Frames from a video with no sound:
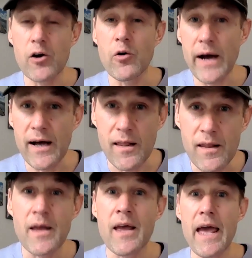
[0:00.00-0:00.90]

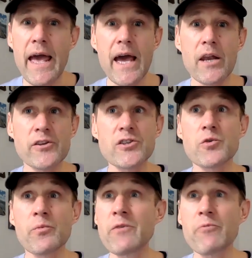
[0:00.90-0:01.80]
ROL, and
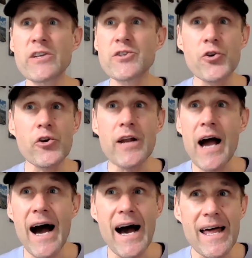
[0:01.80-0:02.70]
just return
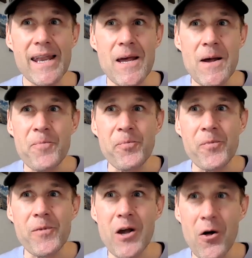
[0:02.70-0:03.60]
on,
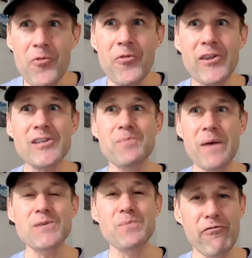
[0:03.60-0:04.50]
this
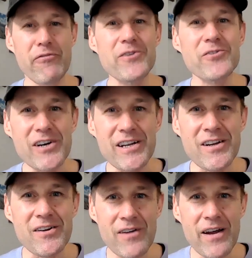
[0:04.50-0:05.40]
makes me feel good,
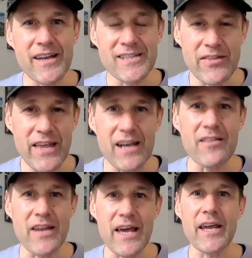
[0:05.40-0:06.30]
right? Because at the end of
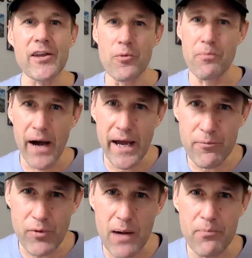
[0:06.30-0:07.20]
the day, you're
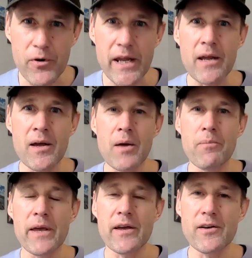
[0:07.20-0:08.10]
buying property
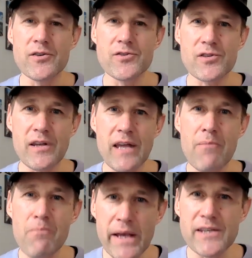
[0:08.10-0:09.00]
because
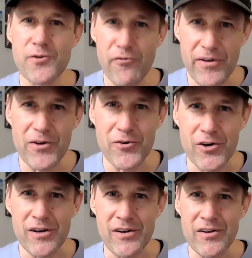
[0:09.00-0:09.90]
it makes you feel
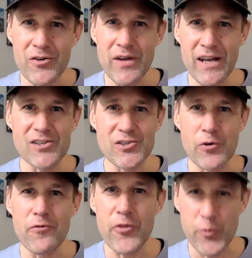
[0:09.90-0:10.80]
good. You get a
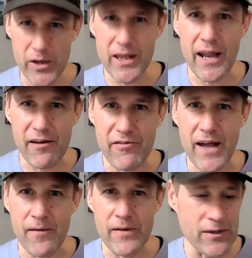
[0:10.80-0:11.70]
certain thrill out of
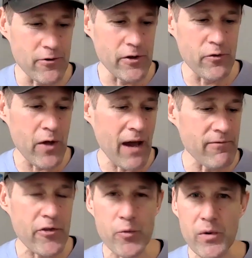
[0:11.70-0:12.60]
that. Either you have
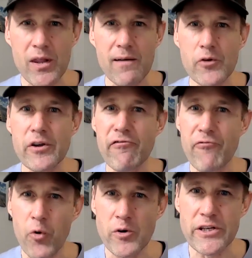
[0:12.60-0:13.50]
the thrill of looking
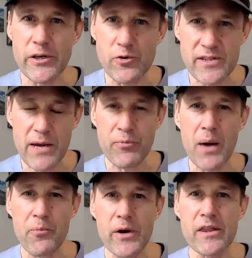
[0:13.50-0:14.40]
forward to using that
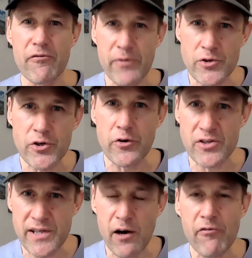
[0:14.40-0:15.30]
property in the future
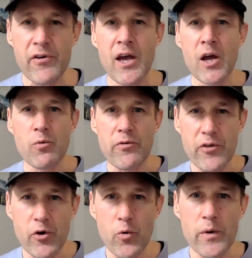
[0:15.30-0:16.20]
yourself, with
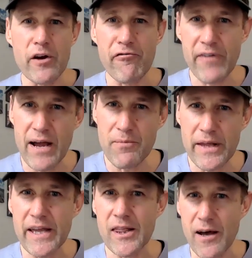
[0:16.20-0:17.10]
you and your
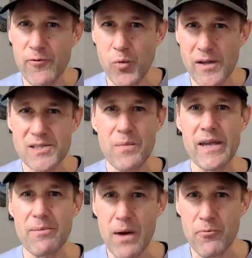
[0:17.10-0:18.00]
family and loved ones, and
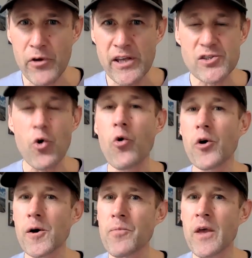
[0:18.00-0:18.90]
making memories,
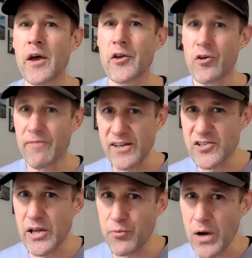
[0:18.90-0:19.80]
or you're
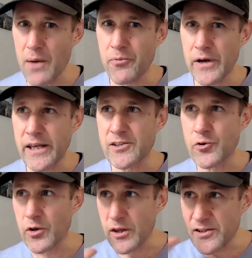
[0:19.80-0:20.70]
investing in property because
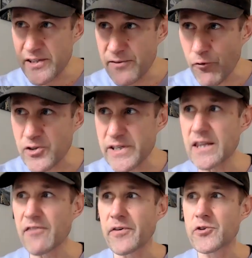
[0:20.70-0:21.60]
you can foresee
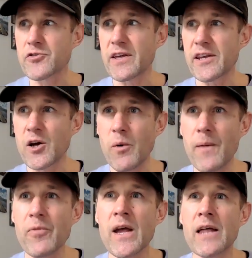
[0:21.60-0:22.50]
in the future that,
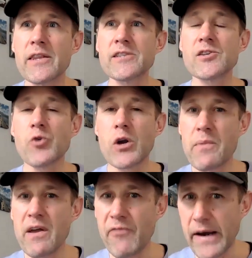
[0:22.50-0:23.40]
what, this is going to
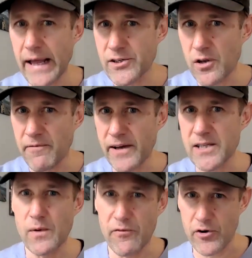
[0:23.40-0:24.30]
be a financial
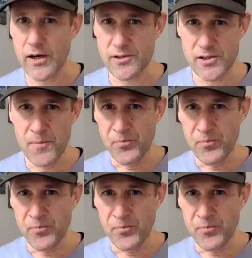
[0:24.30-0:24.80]
investment for us.